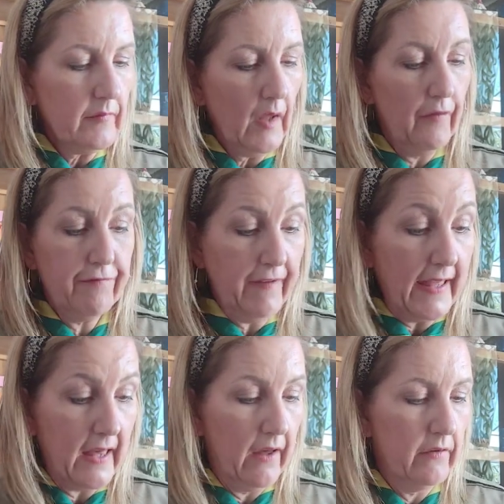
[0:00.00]
of
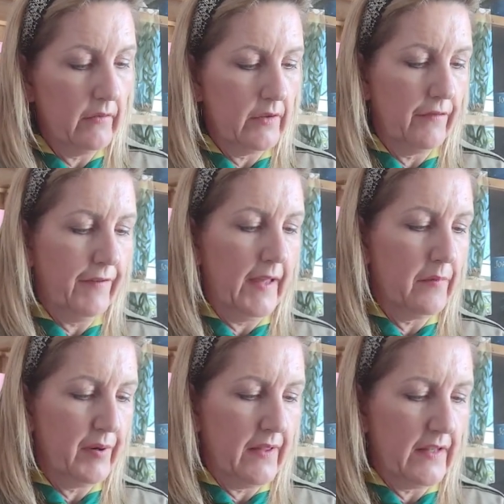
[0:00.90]
fire, your fire
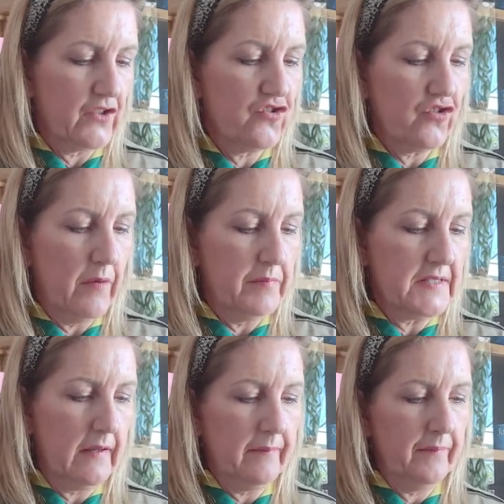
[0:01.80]
breathing
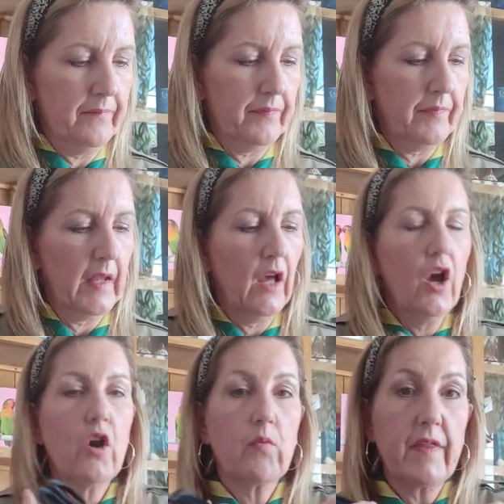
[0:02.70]
strips,
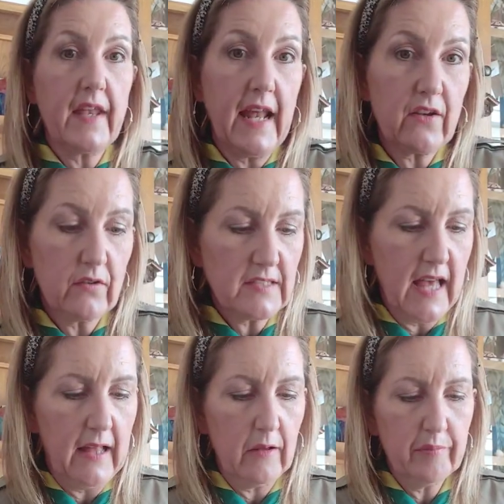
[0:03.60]
with an adult's
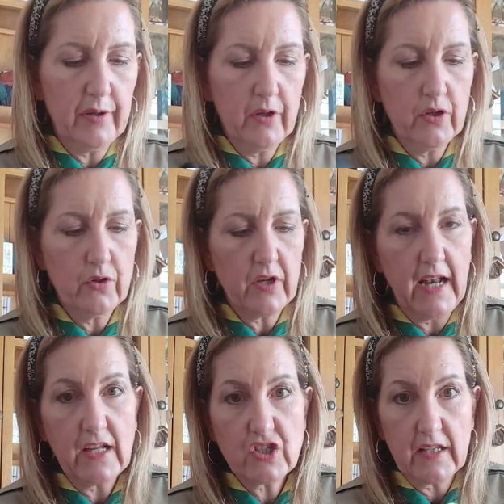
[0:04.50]
help, you can
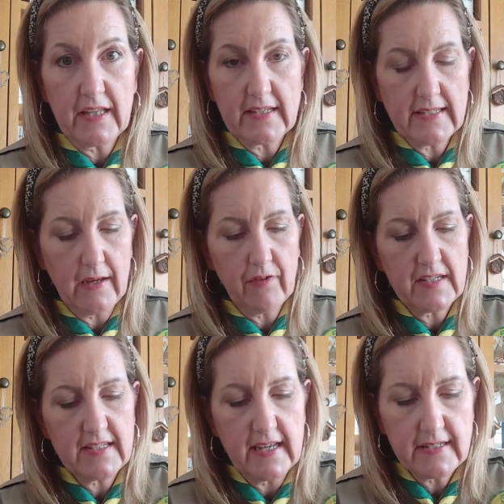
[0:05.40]
actually, you can see I've had
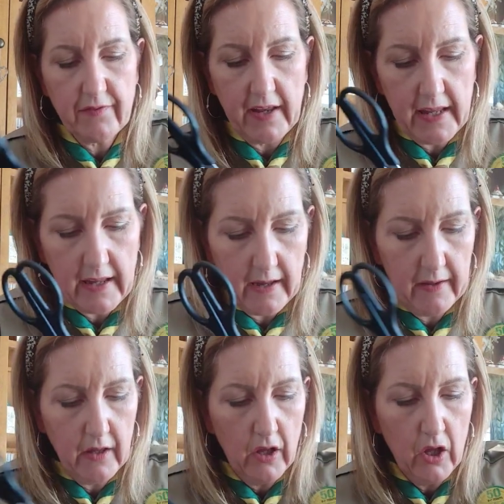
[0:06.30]
a test of it here,
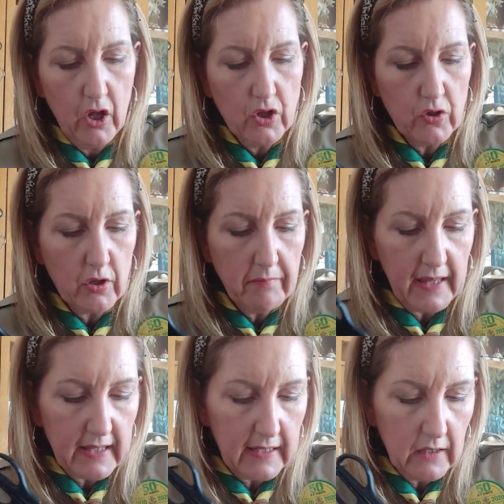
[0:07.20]
you can
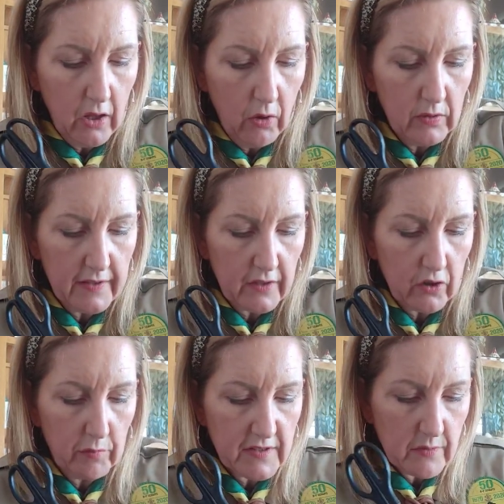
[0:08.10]
make a little hole in the
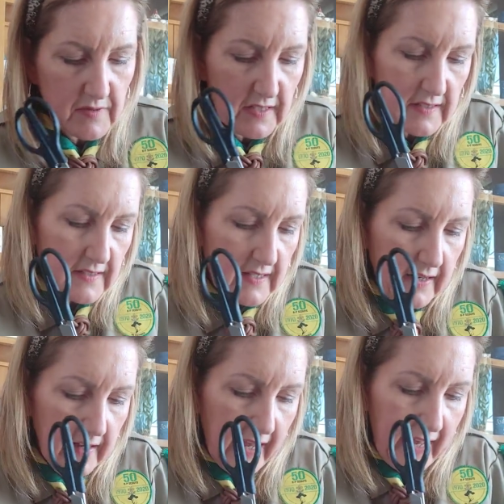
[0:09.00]
cup with some
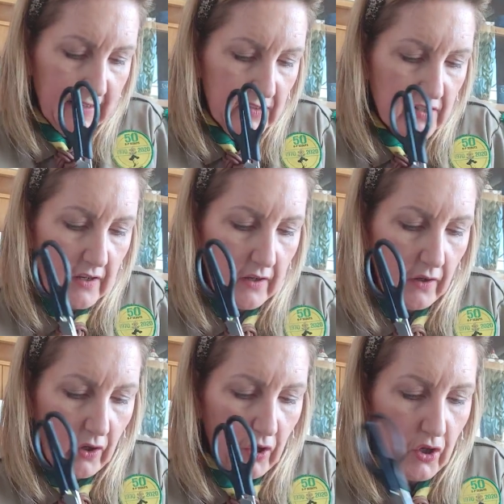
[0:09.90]
scissors and
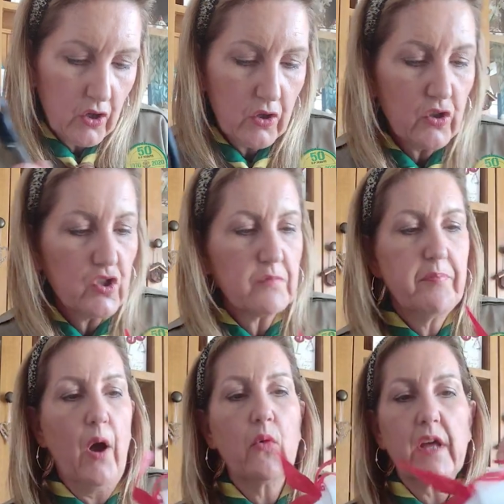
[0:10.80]
you can just
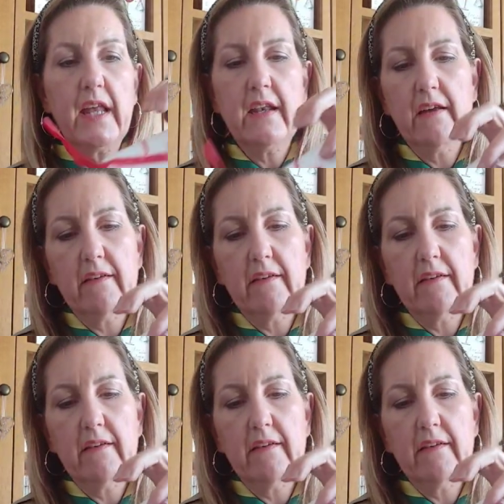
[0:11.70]
poke in